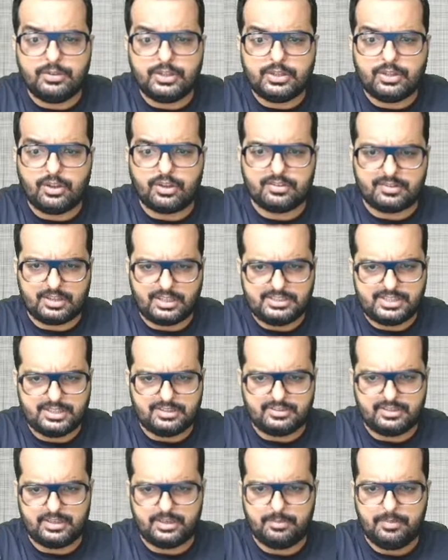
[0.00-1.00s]
with your
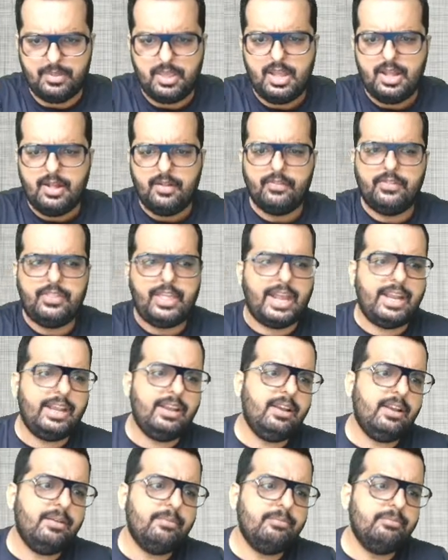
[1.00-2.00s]
suggestion,
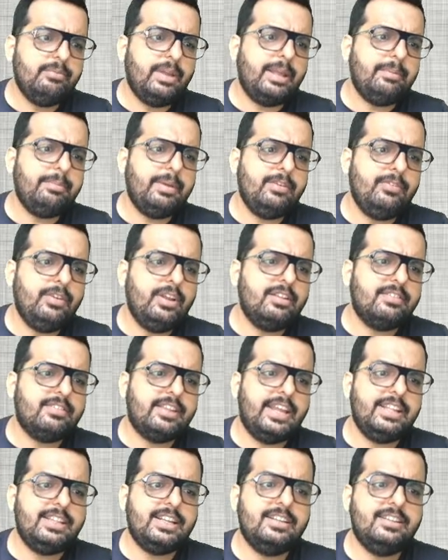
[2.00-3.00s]
then maybe we'll
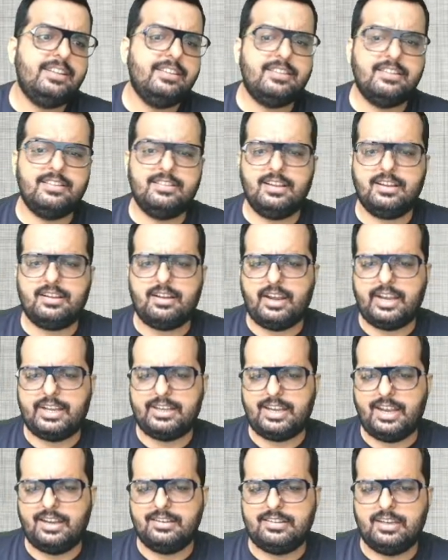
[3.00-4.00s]
say that this is the
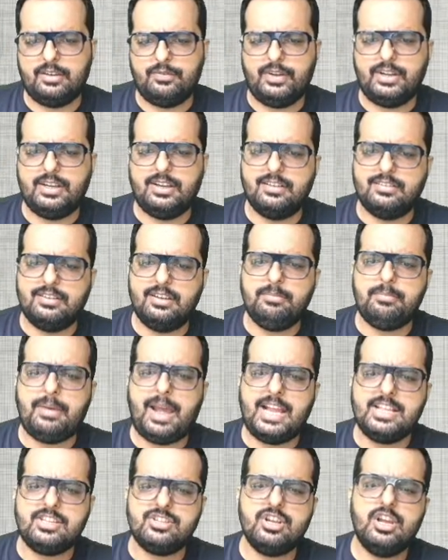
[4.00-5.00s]
correct answer. If it doesn't
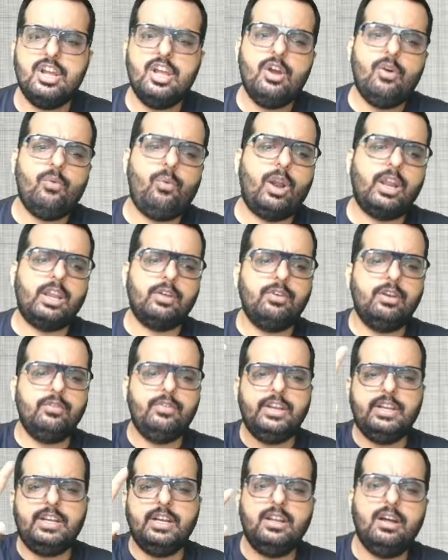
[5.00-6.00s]
match, whatever
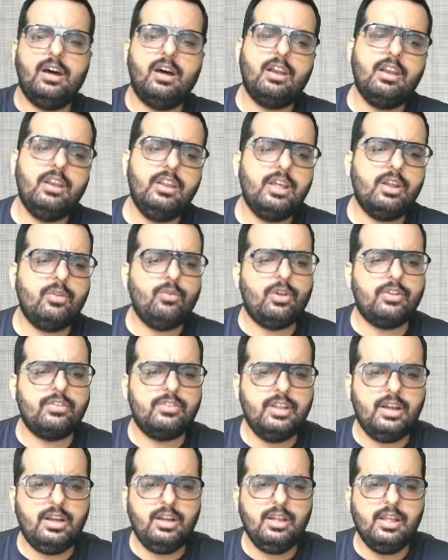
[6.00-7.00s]
we did earlier
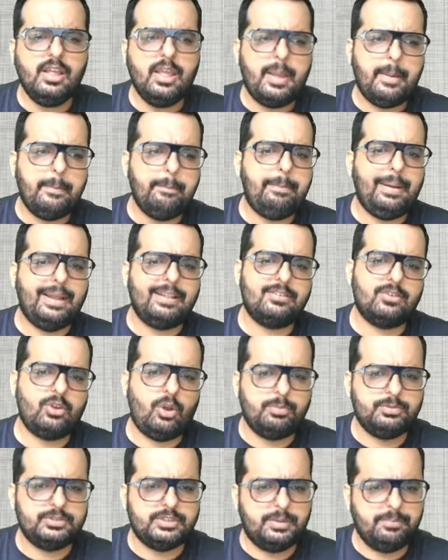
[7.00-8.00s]
was the best
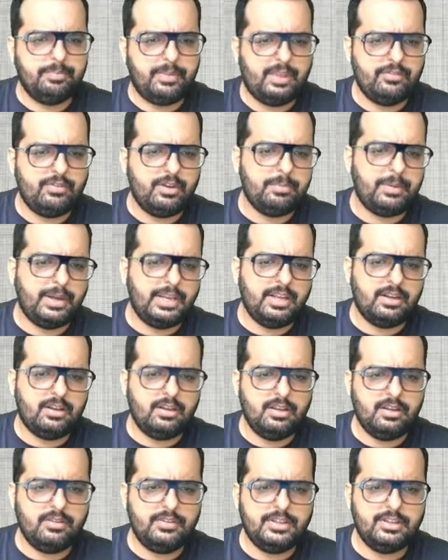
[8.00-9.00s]
option. Everybody
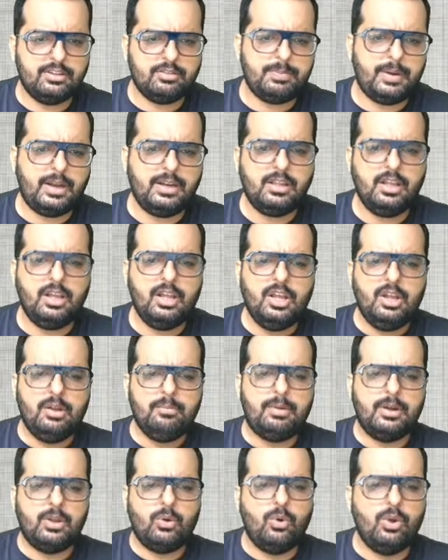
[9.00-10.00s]
clear with this part?
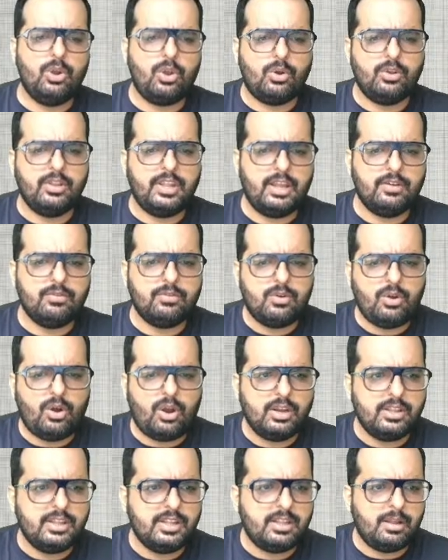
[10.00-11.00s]
But hold on. They have
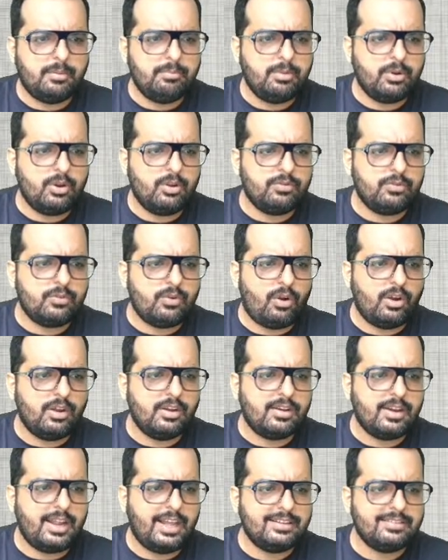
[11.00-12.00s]
got the number of
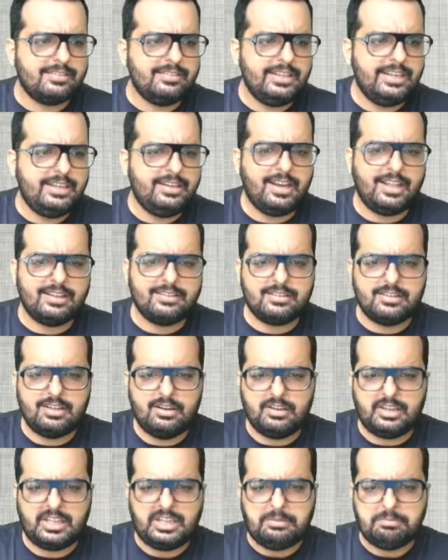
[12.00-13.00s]
contracts needed as
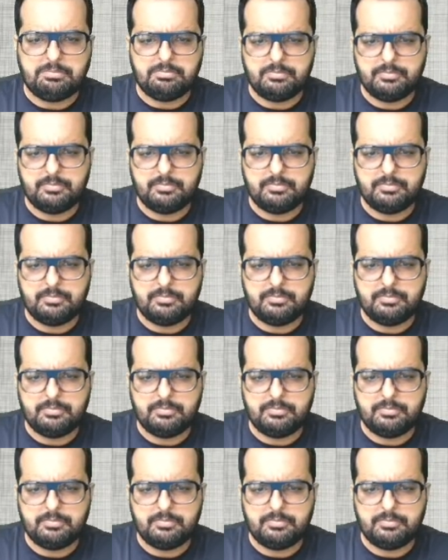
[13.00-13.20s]
30.